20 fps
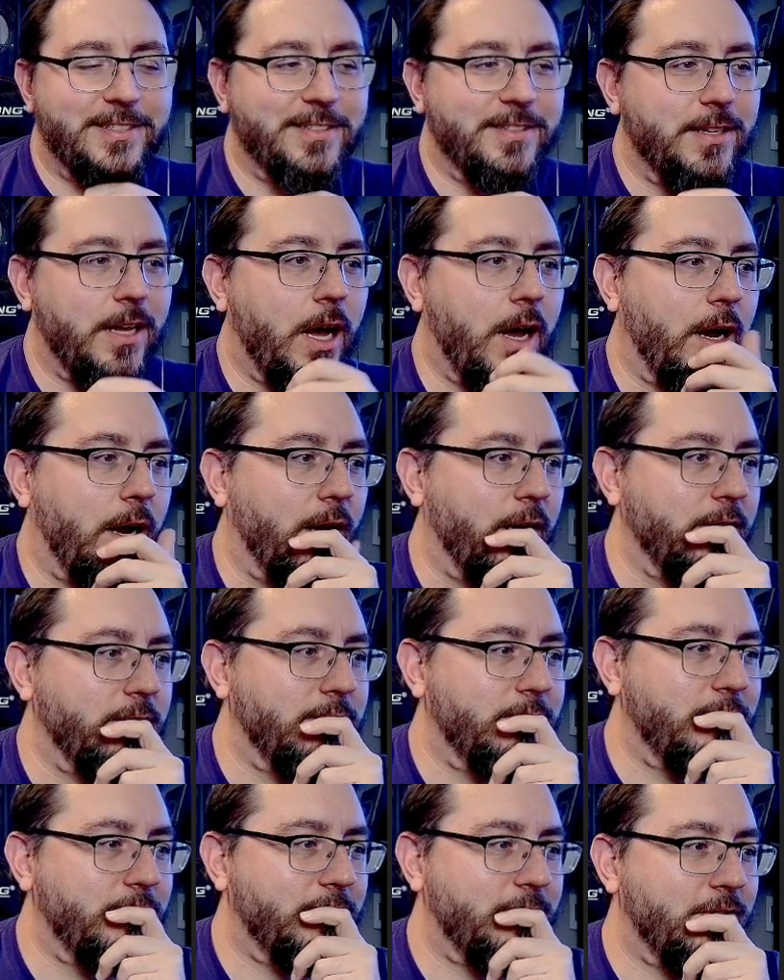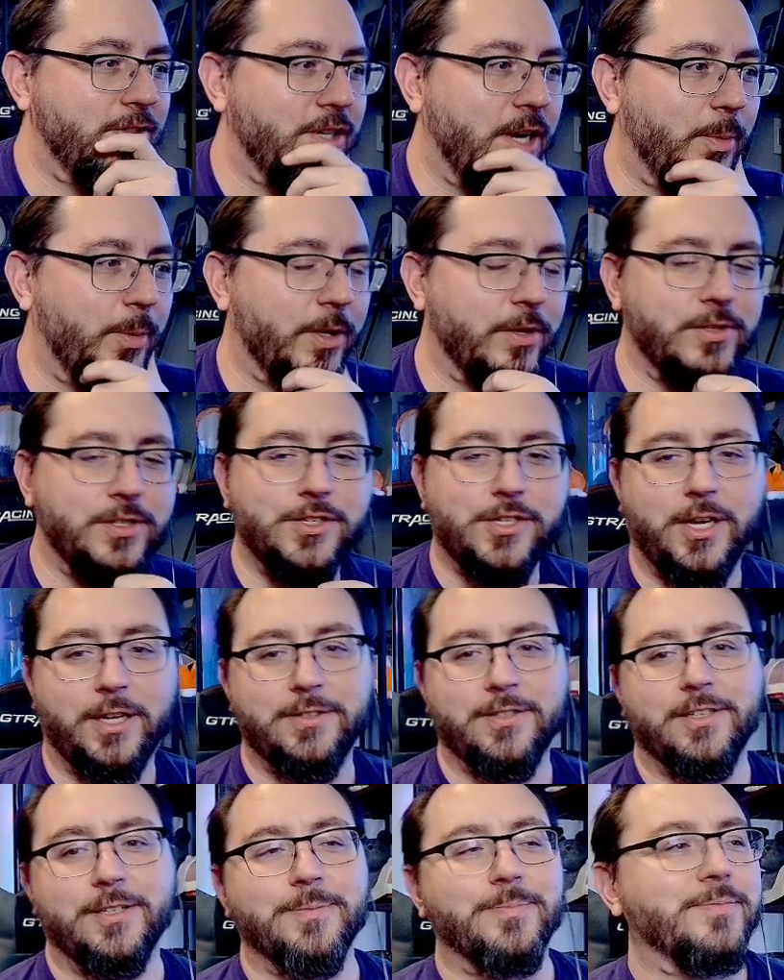Alright. Jaber goes in J
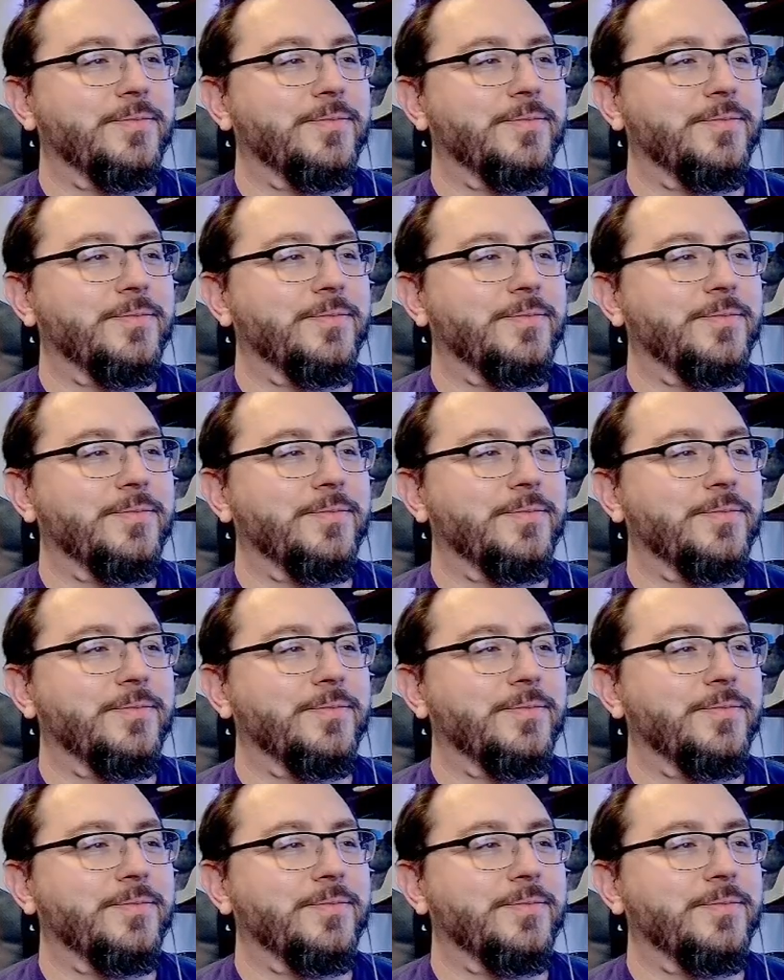tier.